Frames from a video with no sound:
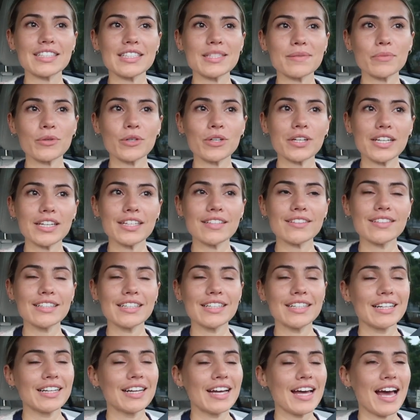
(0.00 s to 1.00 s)
this
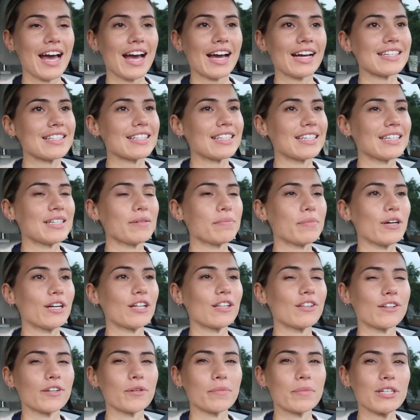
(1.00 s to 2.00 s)
morning, I accidentally put
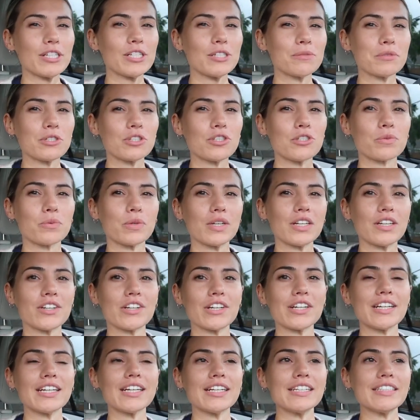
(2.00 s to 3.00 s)
a little bit too much
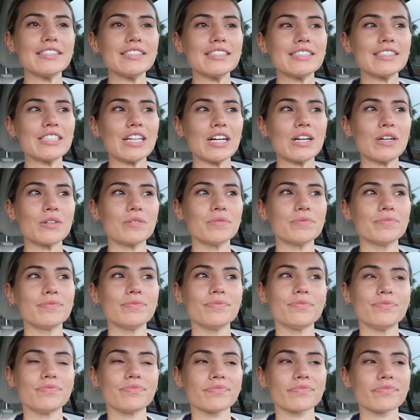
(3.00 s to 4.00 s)
sweetener in it, so
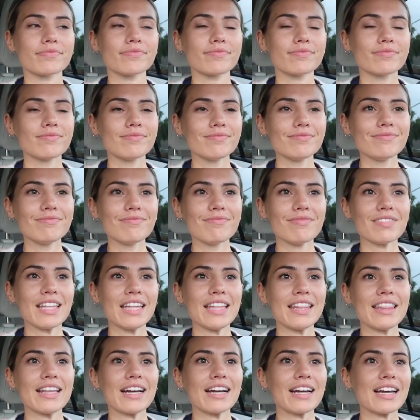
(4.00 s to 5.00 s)

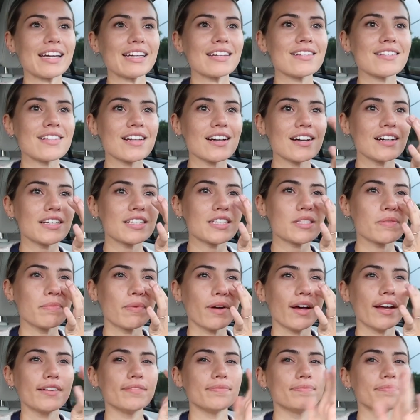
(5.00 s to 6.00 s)
that kind of sucks,
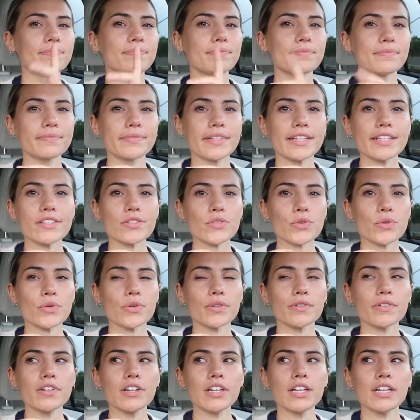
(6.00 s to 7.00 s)
but it's
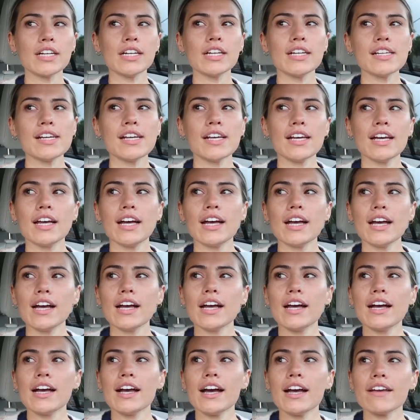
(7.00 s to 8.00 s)
cool.
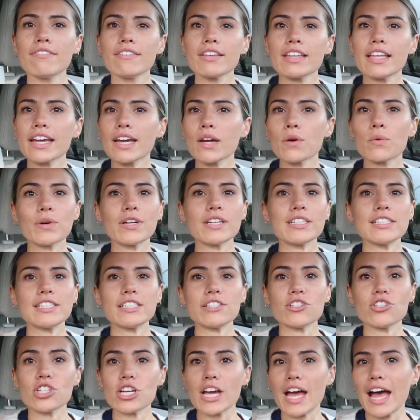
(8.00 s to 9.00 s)
I feel like I wanted
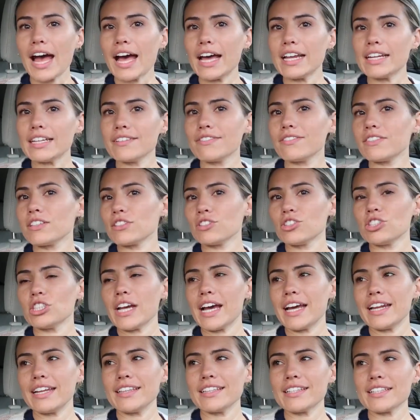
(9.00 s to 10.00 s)
to chat. I felt
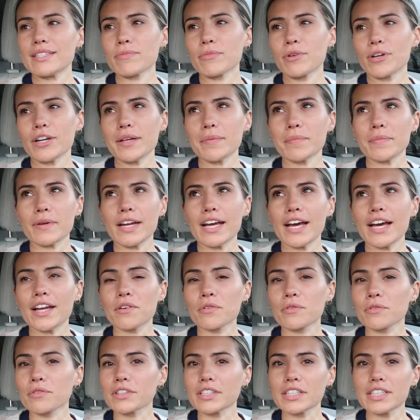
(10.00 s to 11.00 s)
chatty this morning, but I
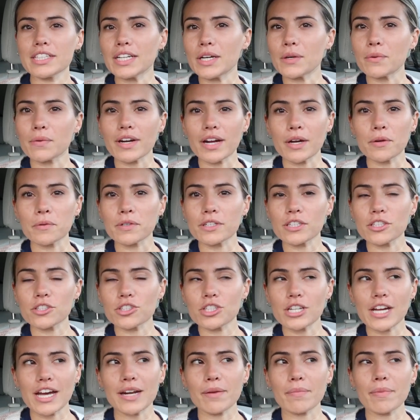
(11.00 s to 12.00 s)
don't really know what I want to
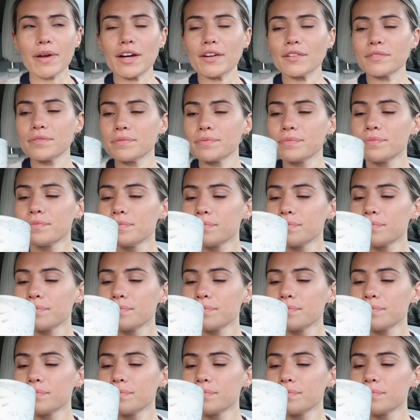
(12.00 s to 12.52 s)
chat about.